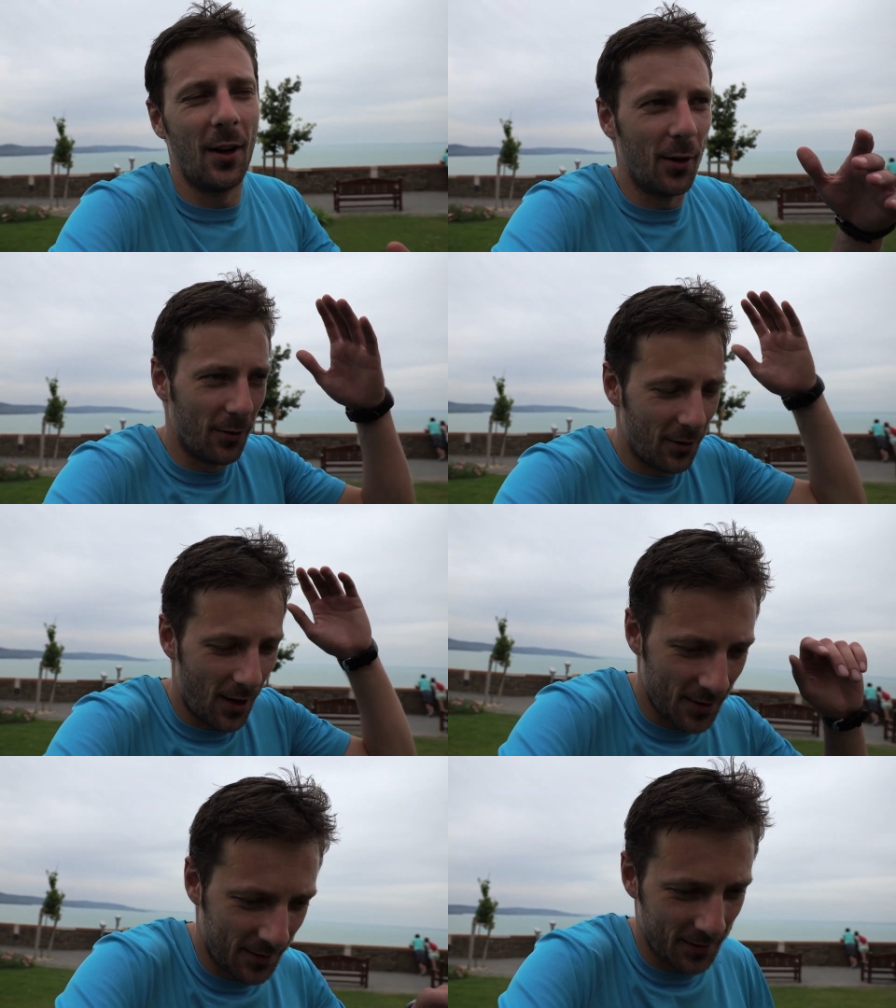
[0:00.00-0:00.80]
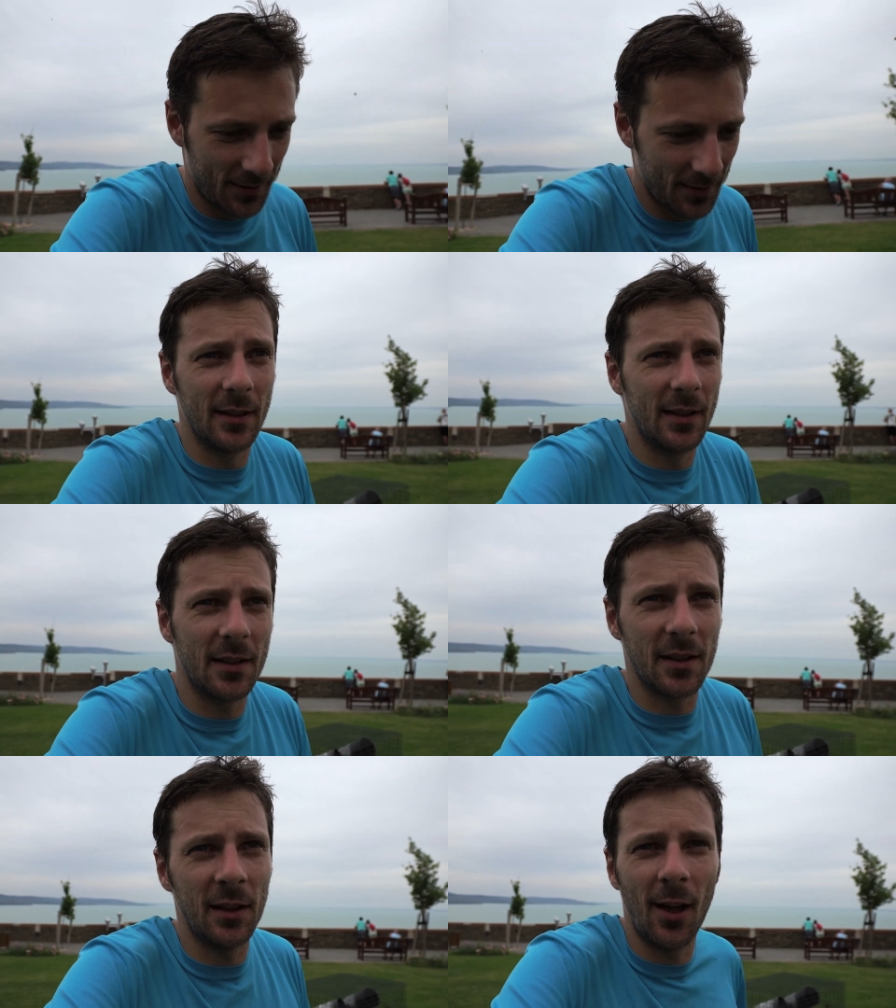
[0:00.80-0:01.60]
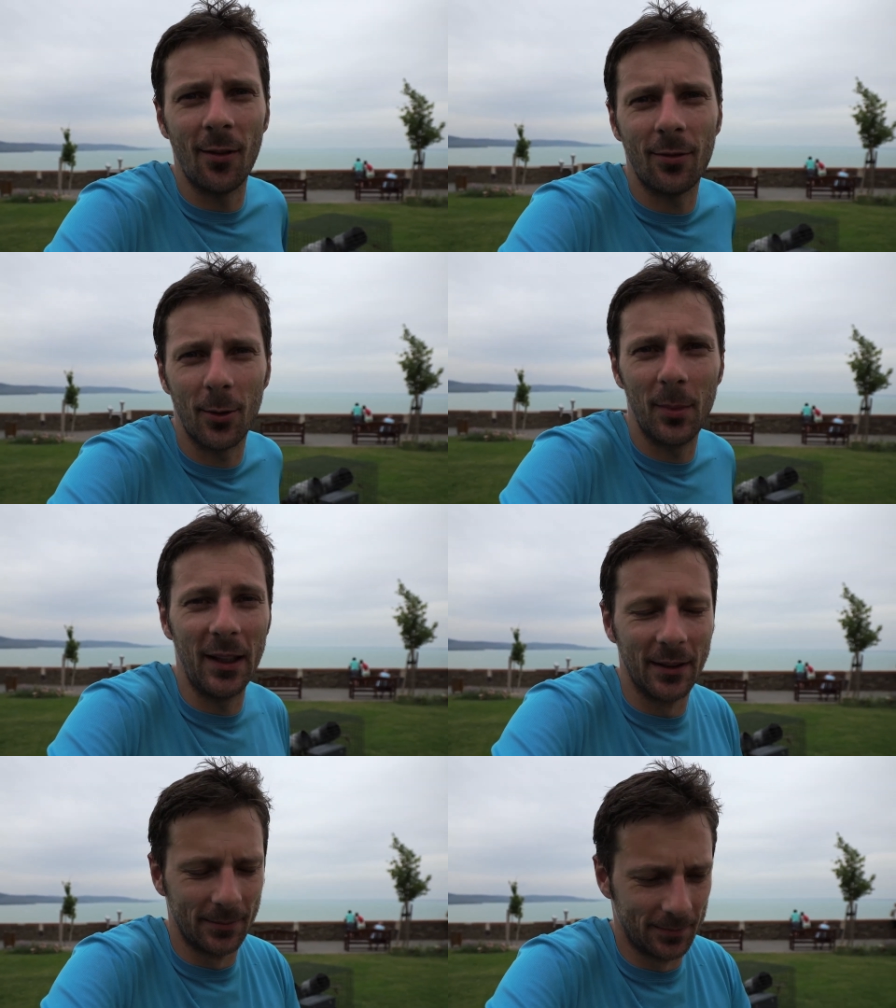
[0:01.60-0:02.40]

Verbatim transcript: over us that's enough for me